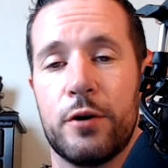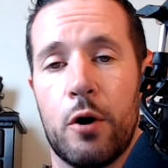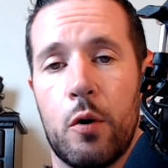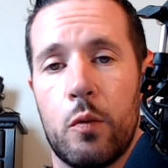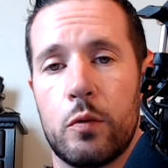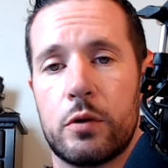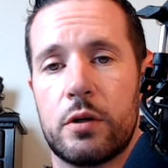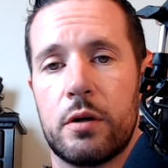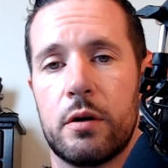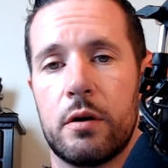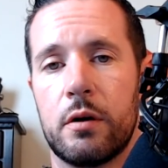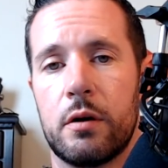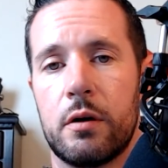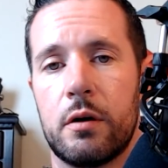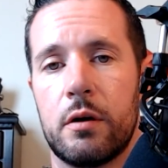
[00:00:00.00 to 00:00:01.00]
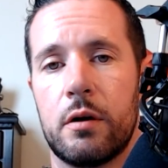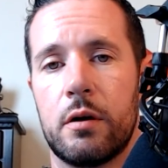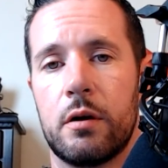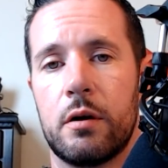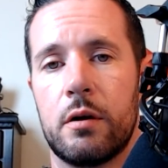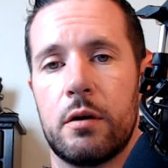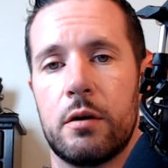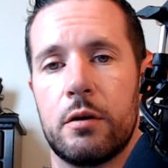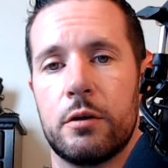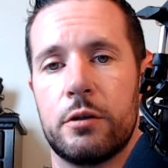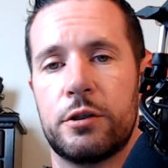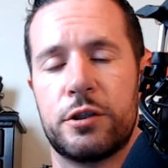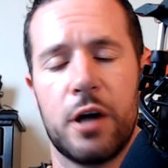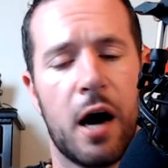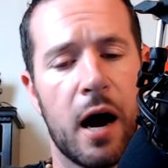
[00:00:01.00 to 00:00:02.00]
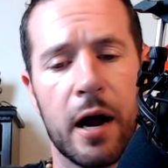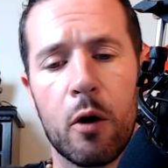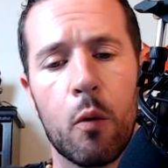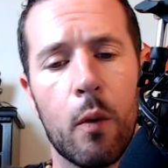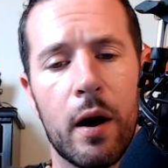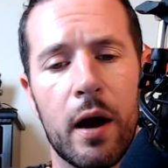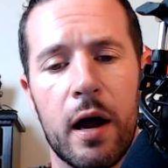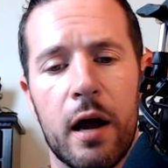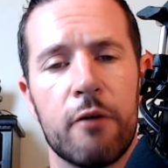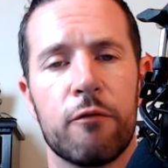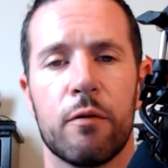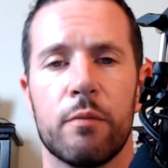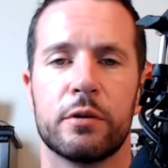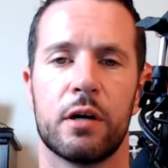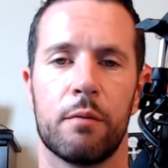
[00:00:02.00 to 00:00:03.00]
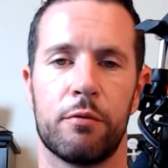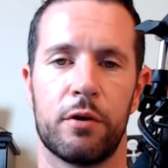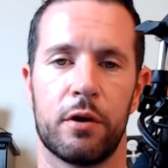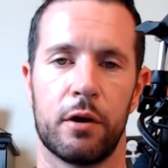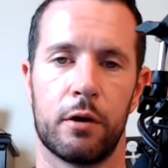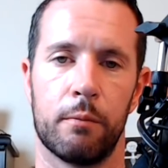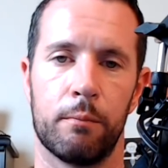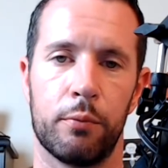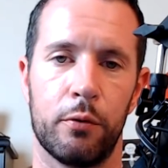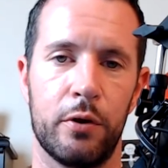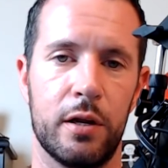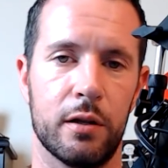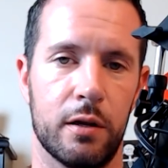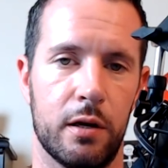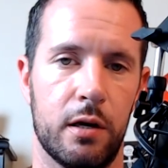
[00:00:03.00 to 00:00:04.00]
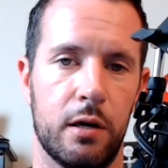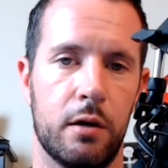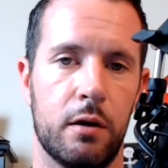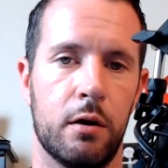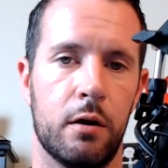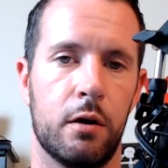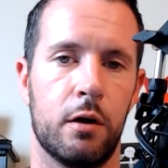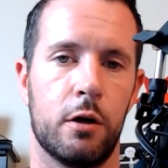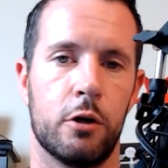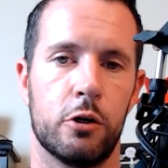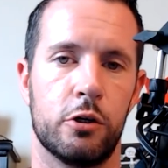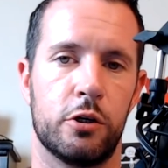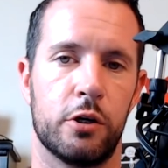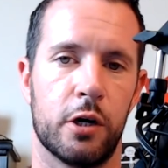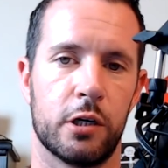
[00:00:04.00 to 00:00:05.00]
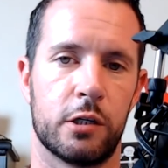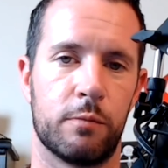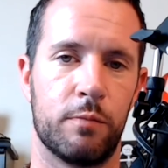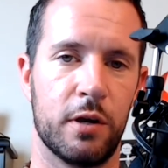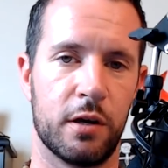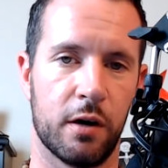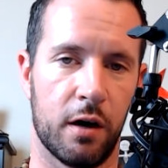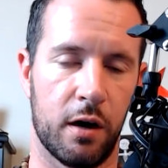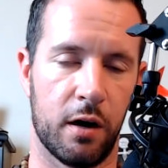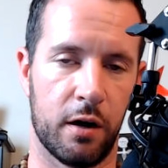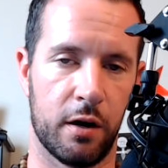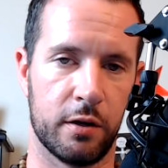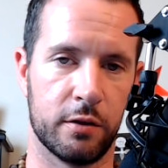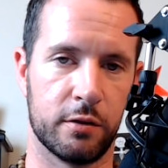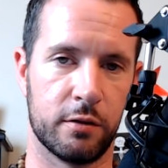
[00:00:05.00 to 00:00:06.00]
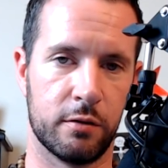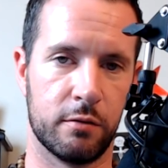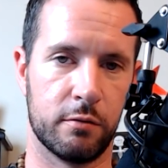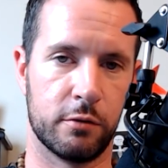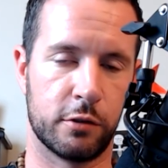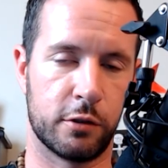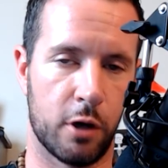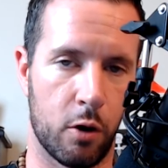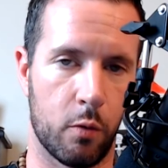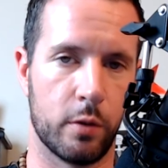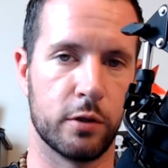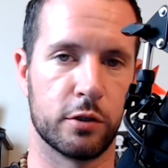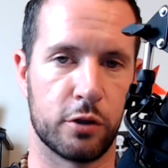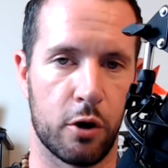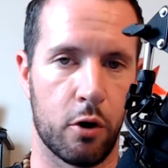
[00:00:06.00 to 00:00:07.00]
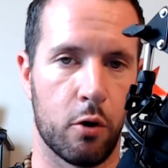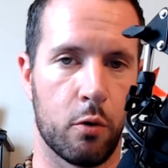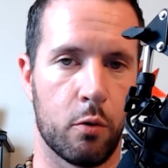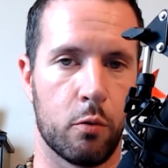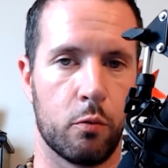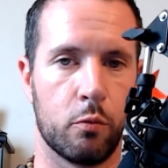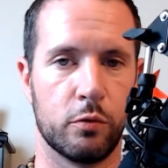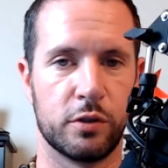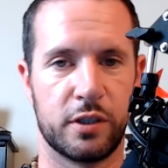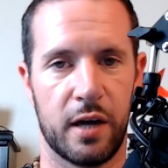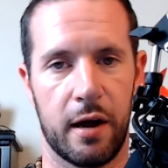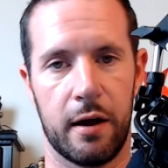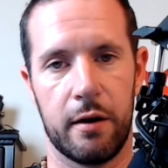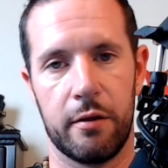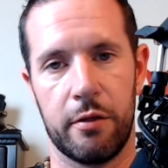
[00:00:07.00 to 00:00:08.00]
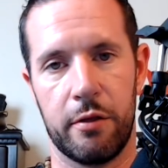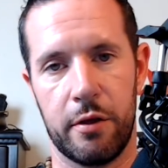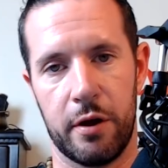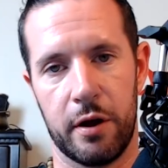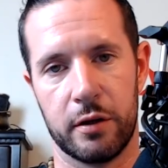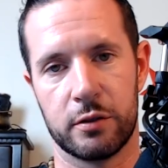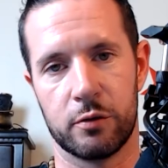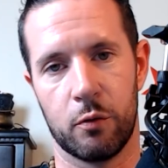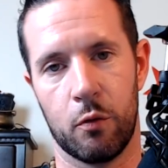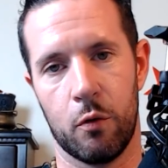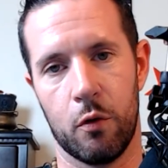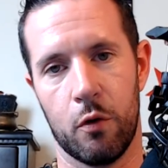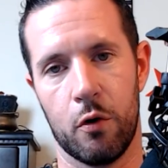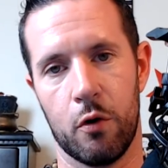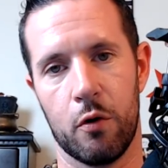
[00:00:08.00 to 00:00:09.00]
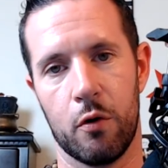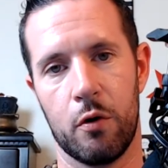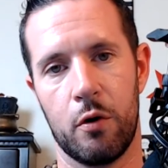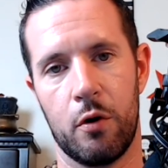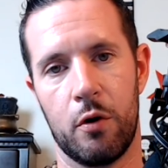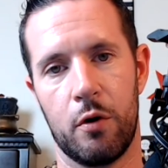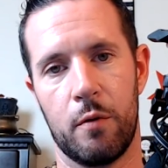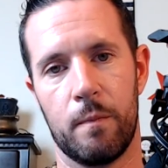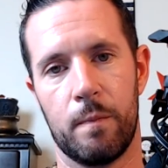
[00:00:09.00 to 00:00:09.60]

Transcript: Don't shy away from something completely just because so-and-so said this, or